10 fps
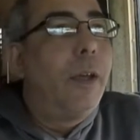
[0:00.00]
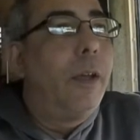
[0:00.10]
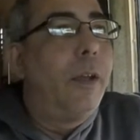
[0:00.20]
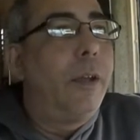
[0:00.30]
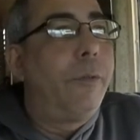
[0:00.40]

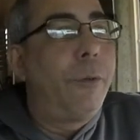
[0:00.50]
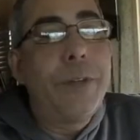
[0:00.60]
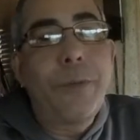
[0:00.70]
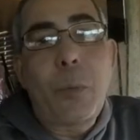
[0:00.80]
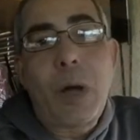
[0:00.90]
And the
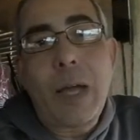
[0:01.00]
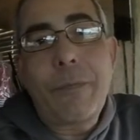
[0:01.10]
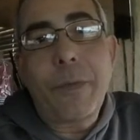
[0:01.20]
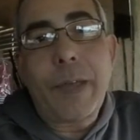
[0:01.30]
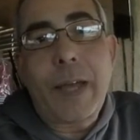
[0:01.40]
reason why
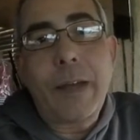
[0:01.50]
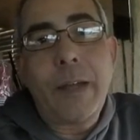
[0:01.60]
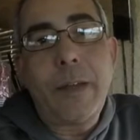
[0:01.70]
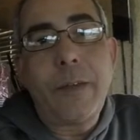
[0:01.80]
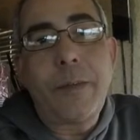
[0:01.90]
for that
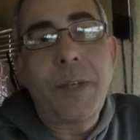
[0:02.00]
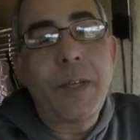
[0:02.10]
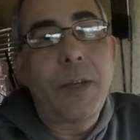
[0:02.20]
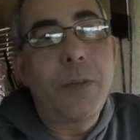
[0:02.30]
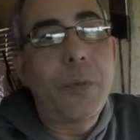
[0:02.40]
is
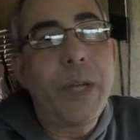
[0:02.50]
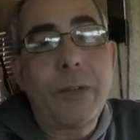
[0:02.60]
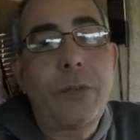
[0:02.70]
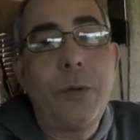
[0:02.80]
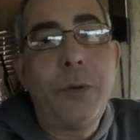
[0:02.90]
because we
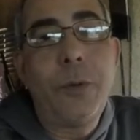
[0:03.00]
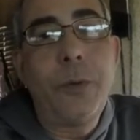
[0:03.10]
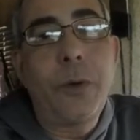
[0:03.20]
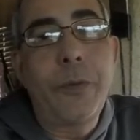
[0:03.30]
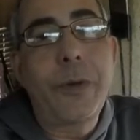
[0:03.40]
had
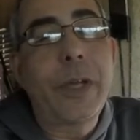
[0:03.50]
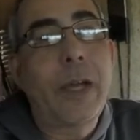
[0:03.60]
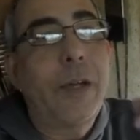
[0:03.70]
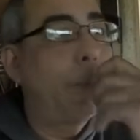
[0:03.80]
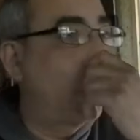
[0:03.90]
two other
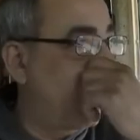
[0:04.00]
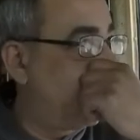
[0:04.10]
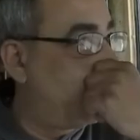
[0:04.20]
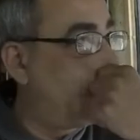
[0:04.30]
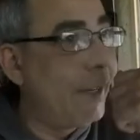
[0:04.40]
guys
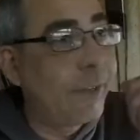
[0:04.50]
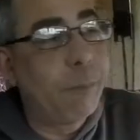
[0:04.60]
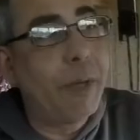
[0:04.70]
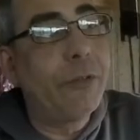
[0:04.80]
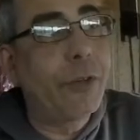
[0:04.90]
working with me at the
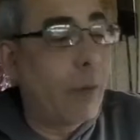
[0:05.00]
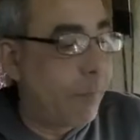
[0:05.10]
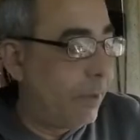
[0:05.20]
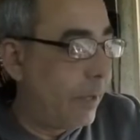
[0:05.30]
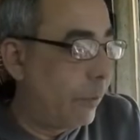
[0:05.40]
bait
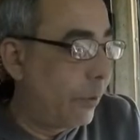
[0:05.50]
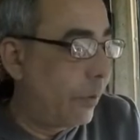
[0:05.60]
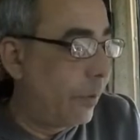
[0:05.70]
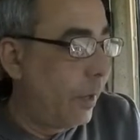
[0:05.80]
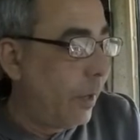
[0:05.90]
shop, and
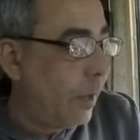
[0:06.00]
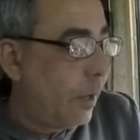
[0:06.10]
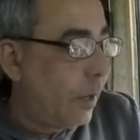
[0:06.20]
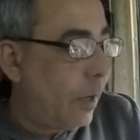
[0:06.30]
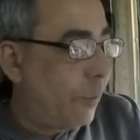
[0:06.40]

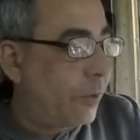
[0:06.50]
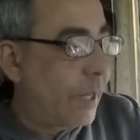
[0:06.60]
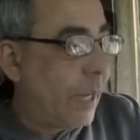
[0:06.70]
I was